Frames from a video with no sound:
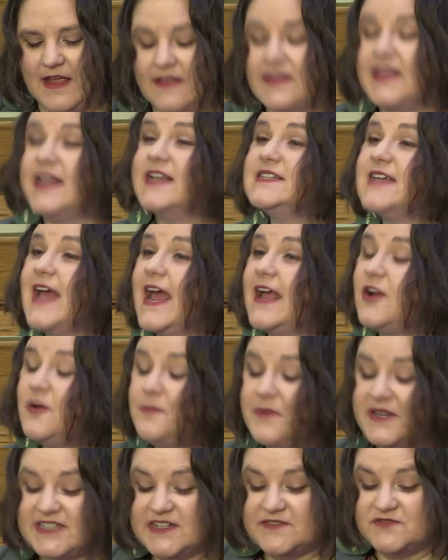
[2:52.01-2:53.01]
The
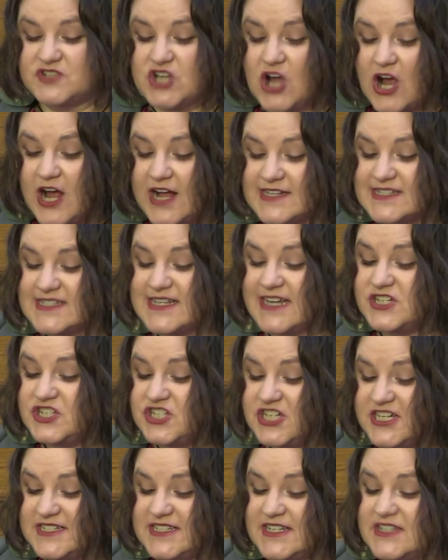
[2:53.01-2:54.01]
entanglement of John's and
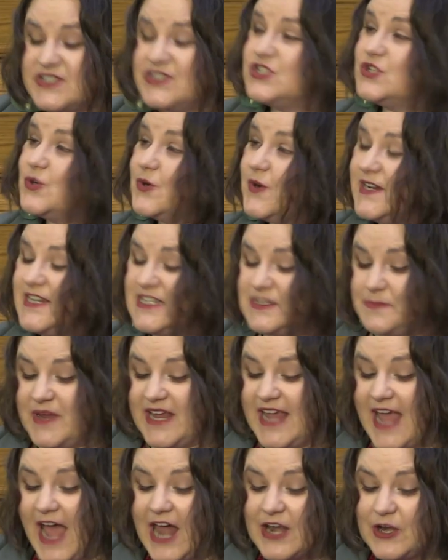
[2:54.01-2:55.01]
Jesus' stories
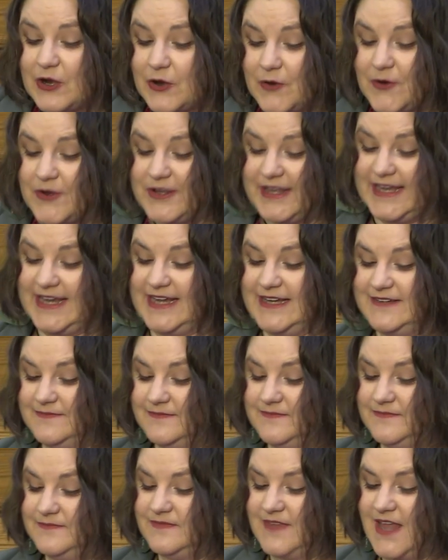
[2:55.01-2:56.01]
began early.
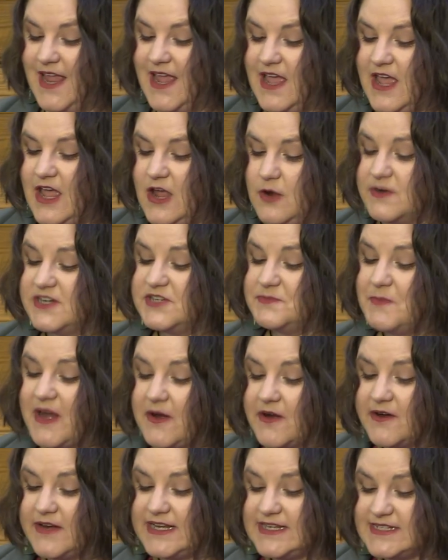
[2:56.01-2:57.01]
When
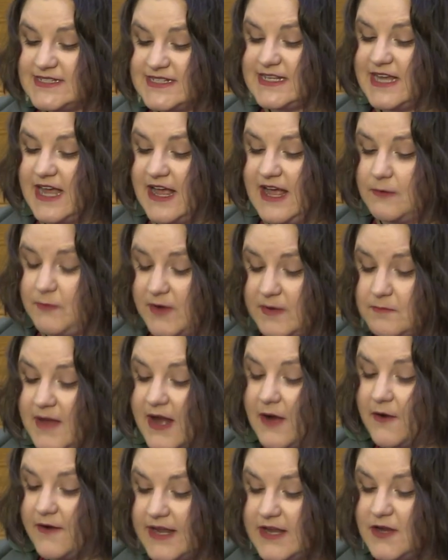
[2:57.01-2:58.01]

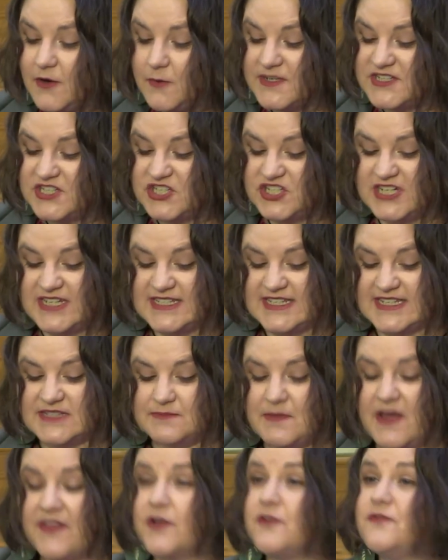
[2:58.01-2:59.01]
Mary, who was Jesus'
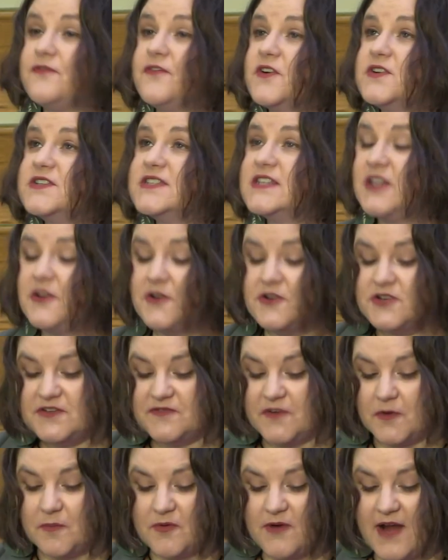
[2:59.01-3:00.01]
mother, first learned
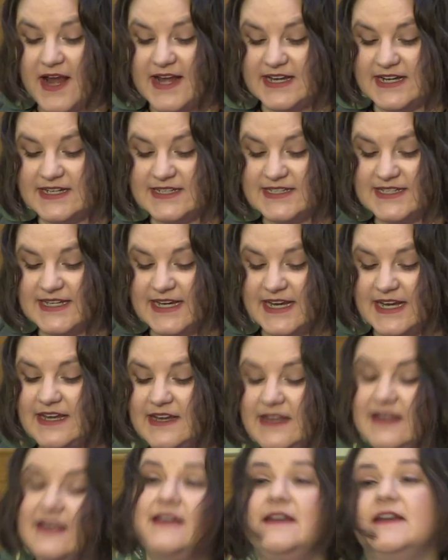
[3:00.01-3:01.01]
of her
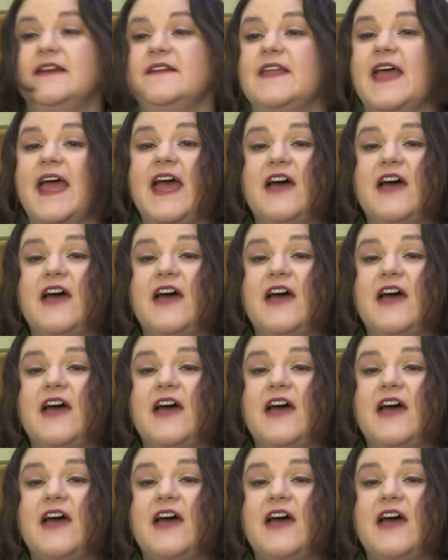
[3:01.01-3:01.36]
pregnancy, the